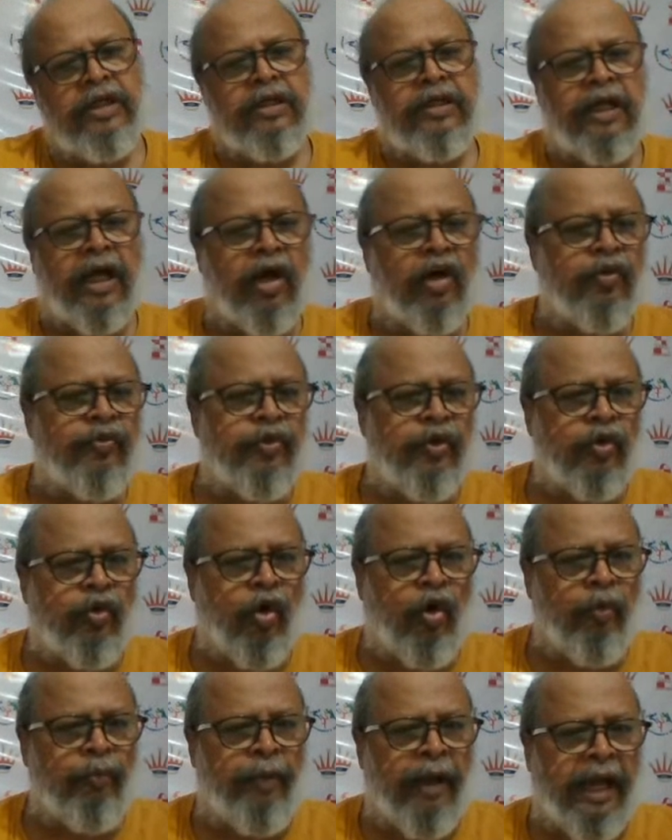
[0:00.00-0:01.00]
Now if you
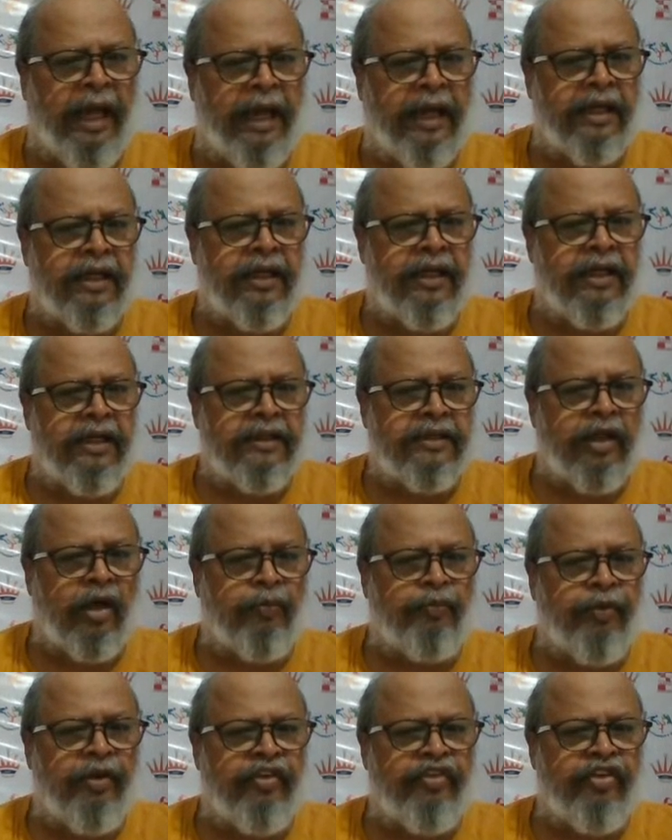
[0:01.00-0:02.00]
go back,
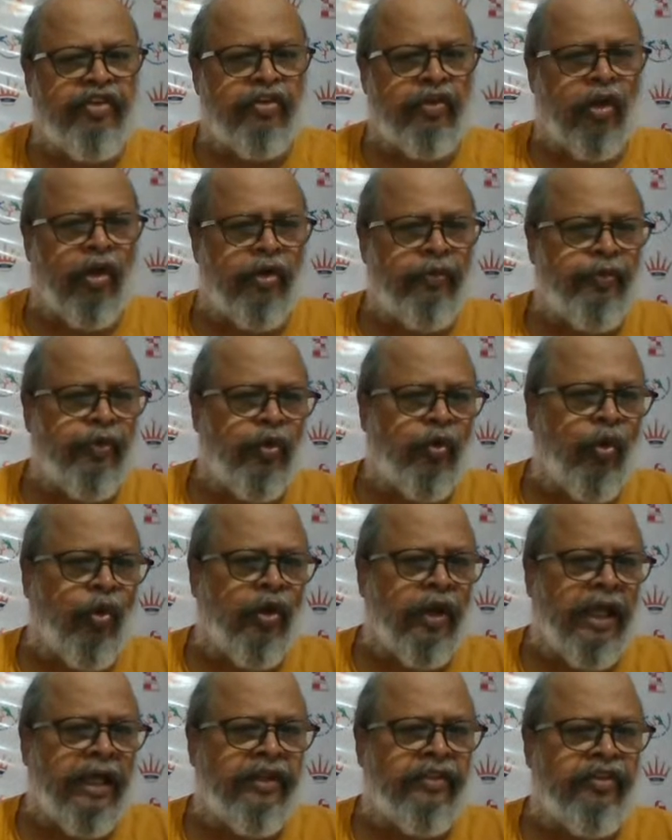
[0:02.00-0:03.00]
now piece is lost. If you go
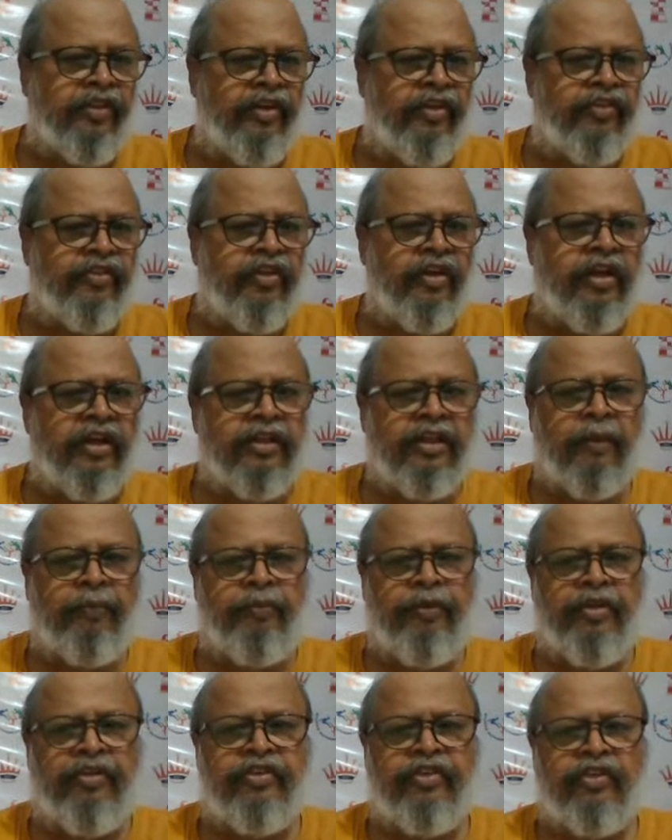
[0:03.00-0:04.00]
like this, the
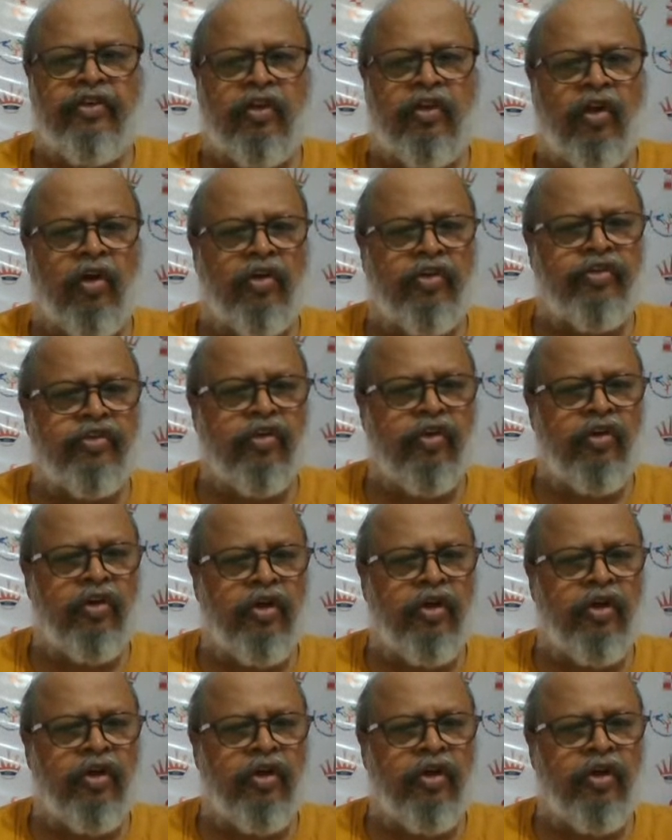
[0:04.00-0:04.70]
piece is lost.